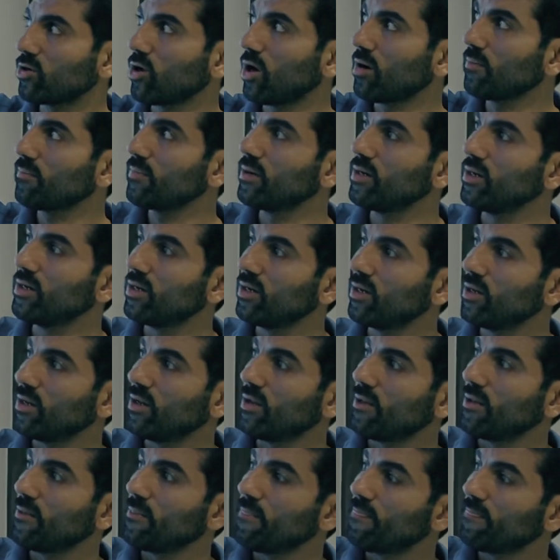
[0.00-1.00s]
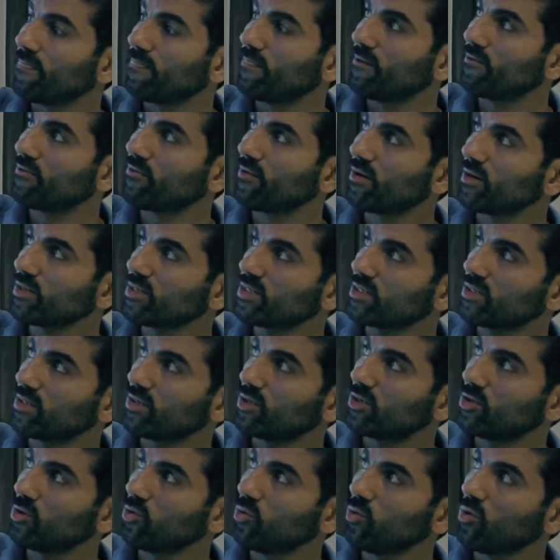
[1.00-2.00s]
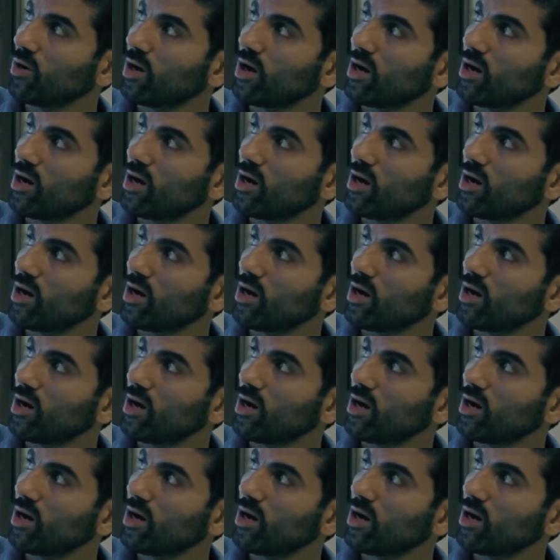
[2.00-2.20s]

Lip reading: top. The first 2